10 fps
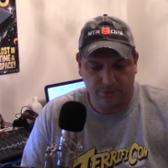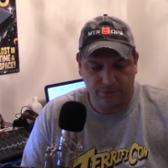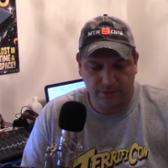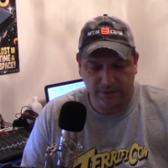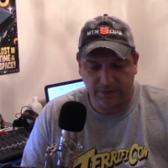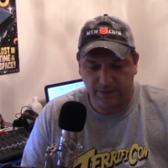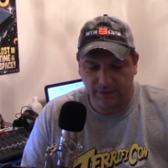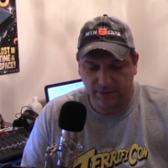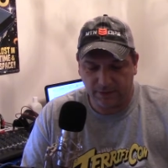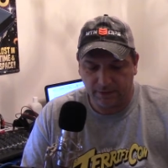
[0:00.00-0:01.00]

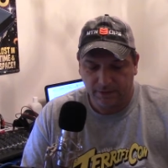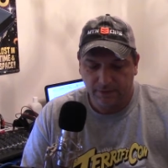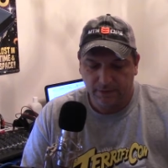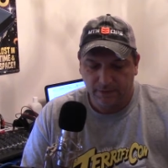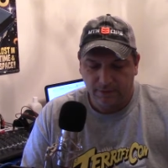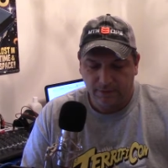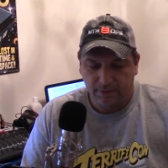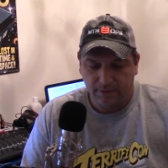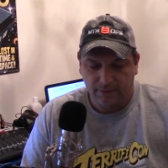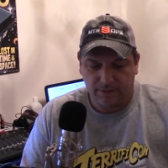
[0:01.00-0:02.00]
really
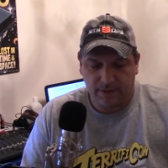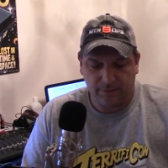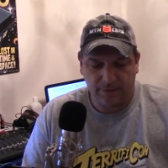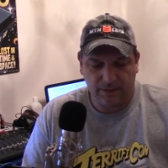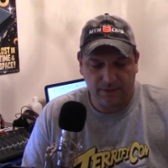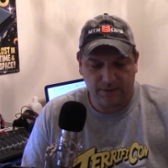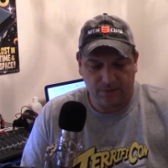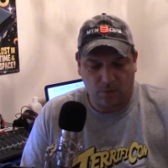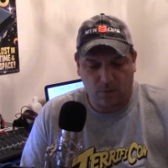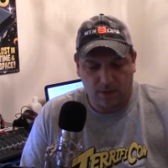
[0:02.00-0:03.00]
dominating
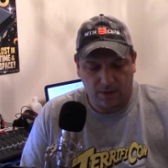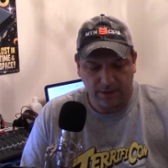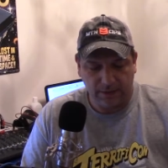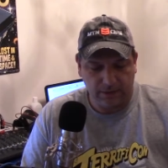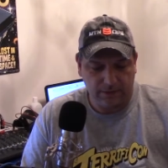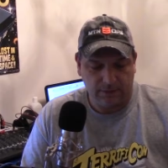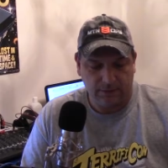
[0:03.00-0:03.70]
quali.